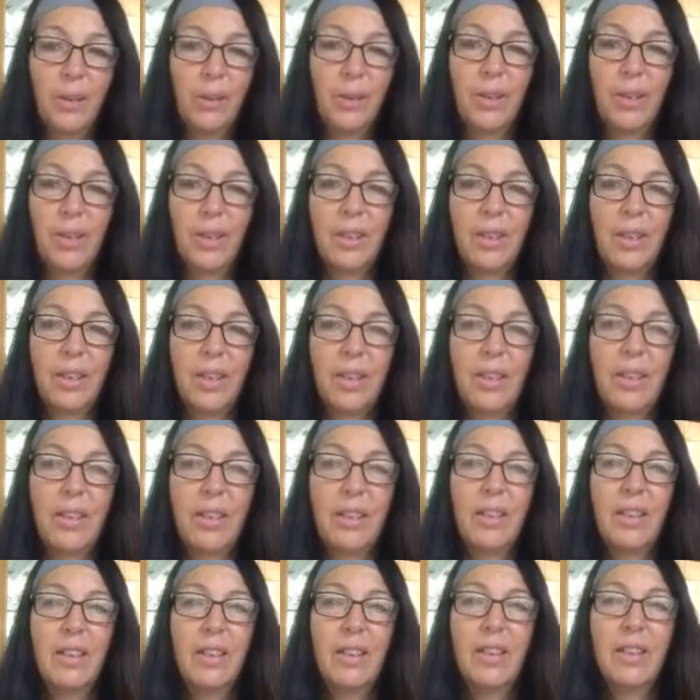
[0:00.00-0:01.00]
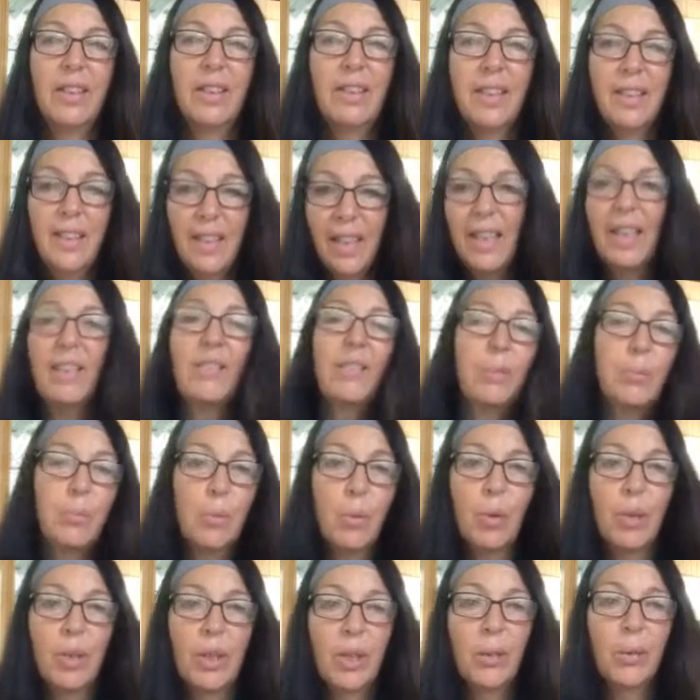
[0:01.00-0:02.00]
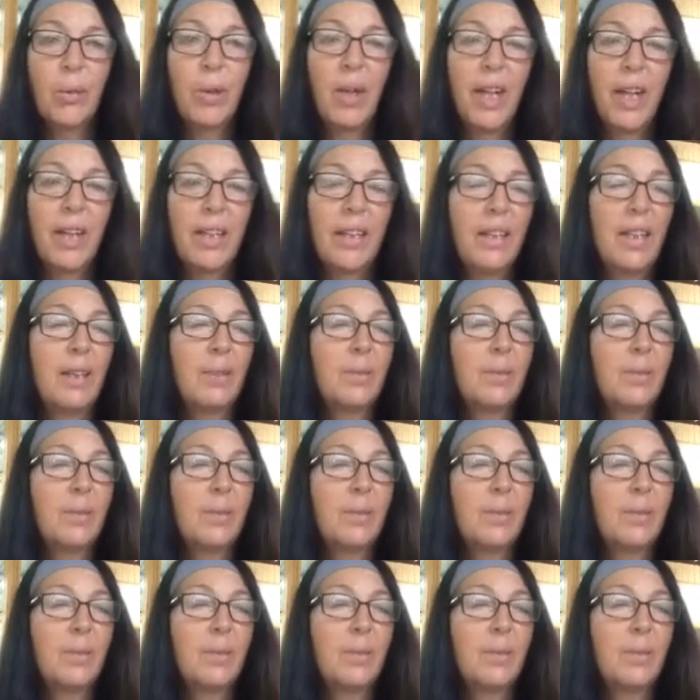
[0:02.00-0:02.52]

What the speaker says: ocean to get even more quiet.